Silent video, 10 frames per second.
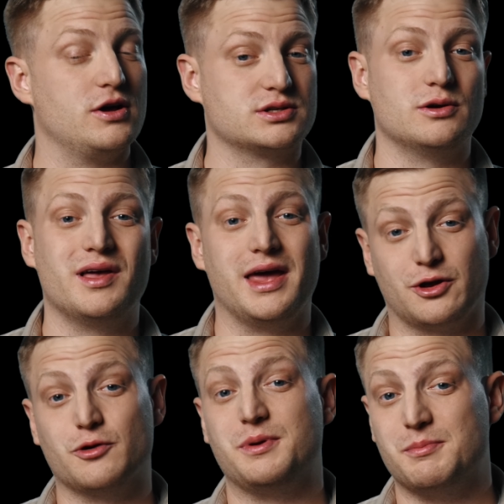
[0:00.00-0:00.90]
Also,
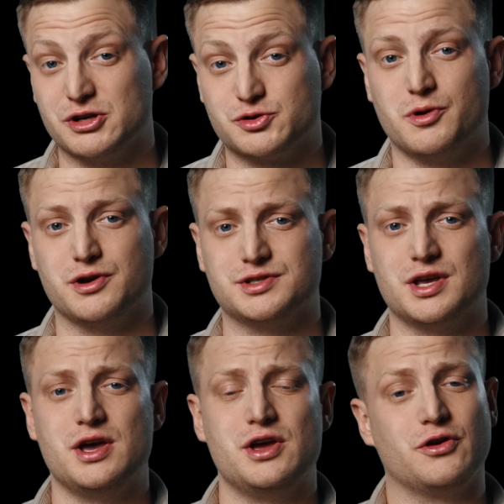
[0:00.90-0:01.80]
it could be much worse.
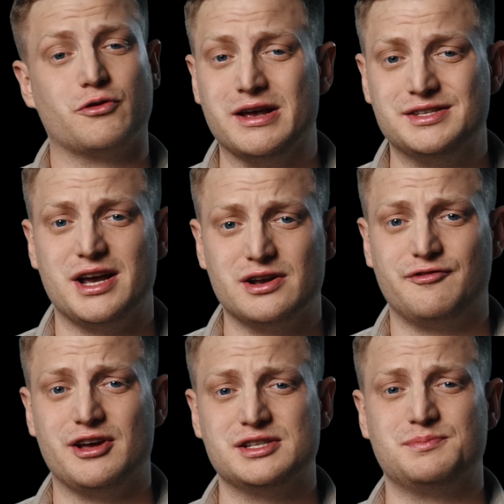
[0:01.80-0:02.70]
Ukraine's air
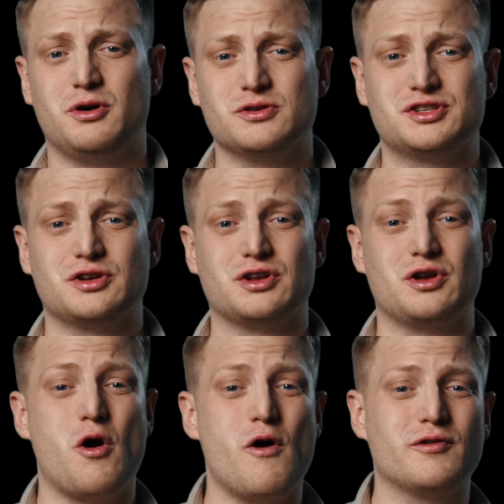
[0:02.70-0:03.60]
defense bolstered
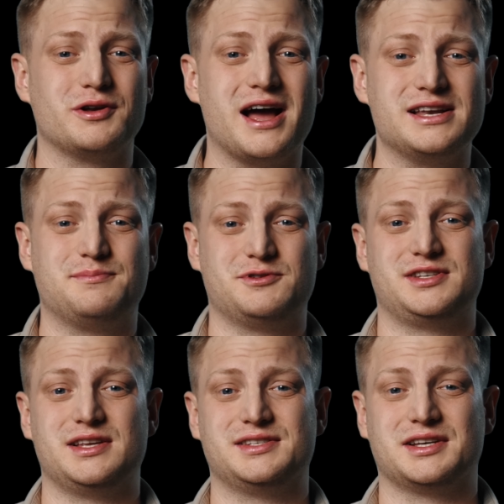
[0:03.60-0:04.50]
an over ninety
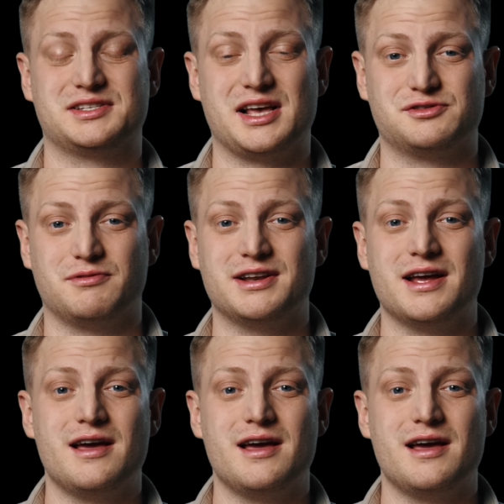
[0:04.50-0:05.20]
percent success rate,